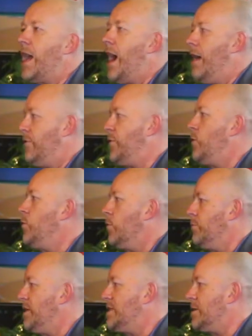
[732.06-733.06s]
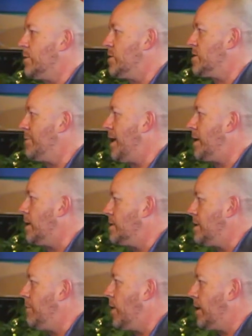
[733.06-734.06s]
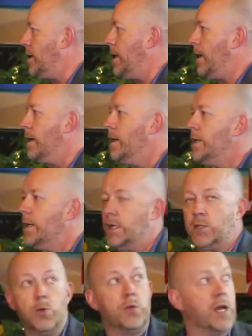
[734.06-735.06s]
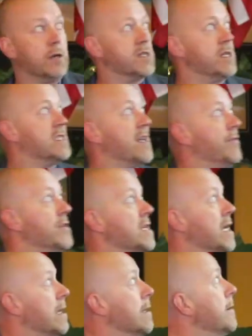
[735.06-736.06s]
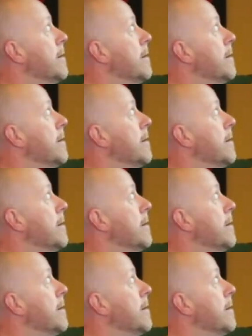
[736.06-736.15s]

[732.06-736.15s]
have if you want to be serious about content marketing in 2017.